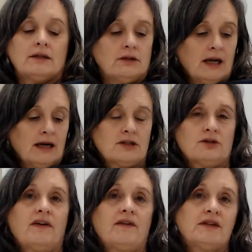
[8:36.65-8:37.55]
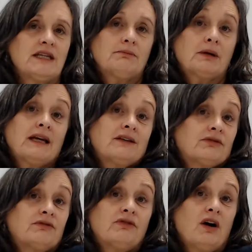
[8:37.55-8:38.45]
You can't sort of have a template
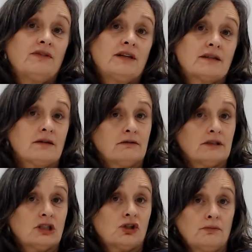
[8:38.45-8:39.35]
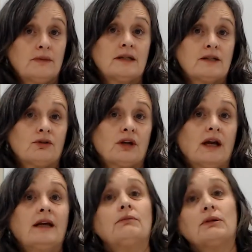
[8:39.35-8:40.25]
from 5 years ago and assume that it's
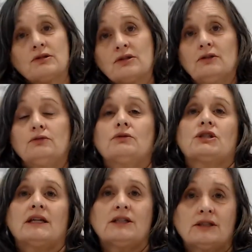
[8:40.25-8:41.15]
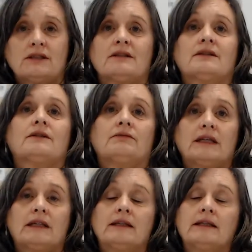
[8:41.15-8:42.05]
okay, because the law changes
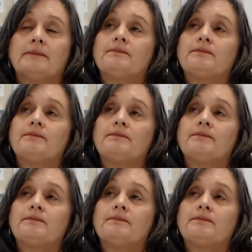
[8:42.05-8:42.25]
regularly.